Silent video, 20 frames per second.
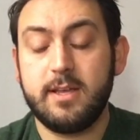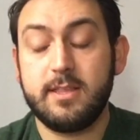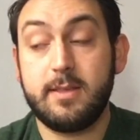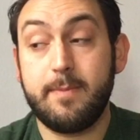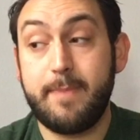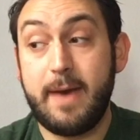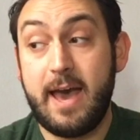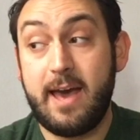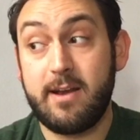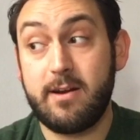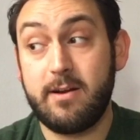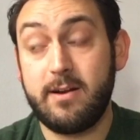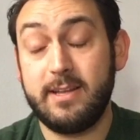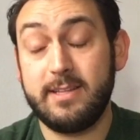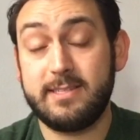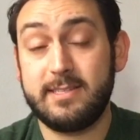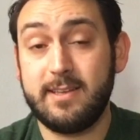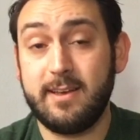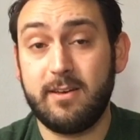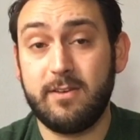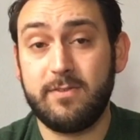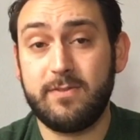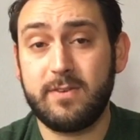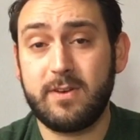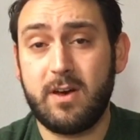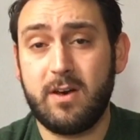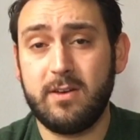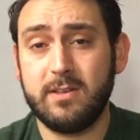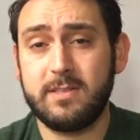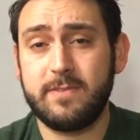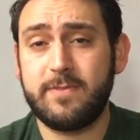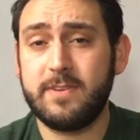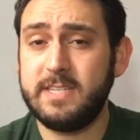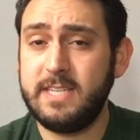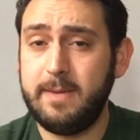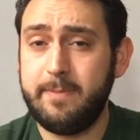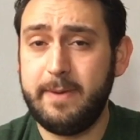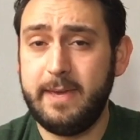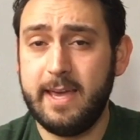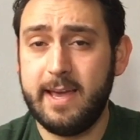The pattern itself calls for
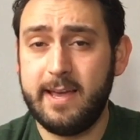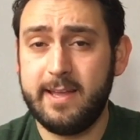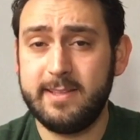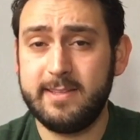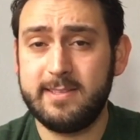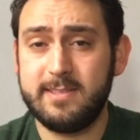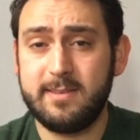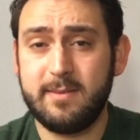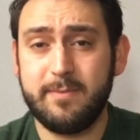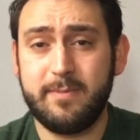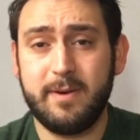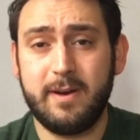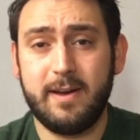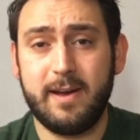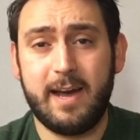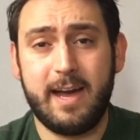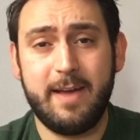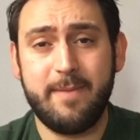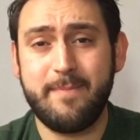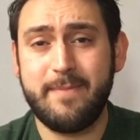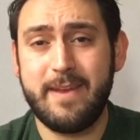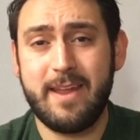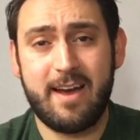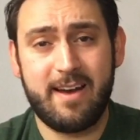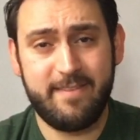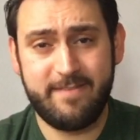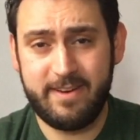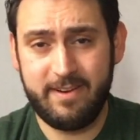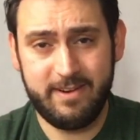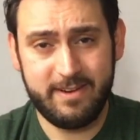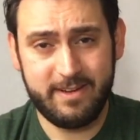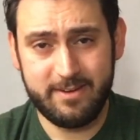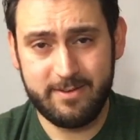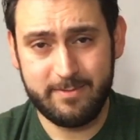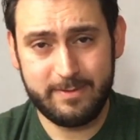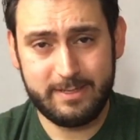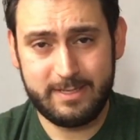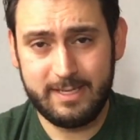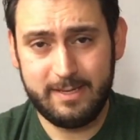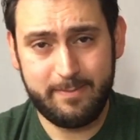DPNs, but I'm not very
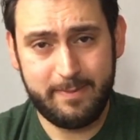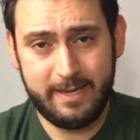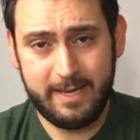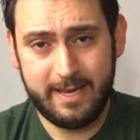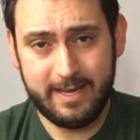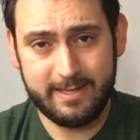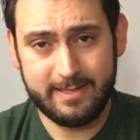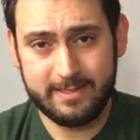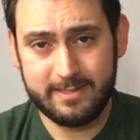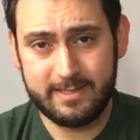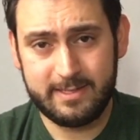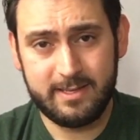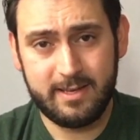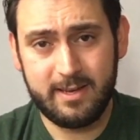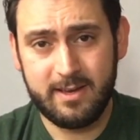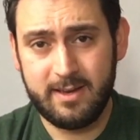good with DPNs,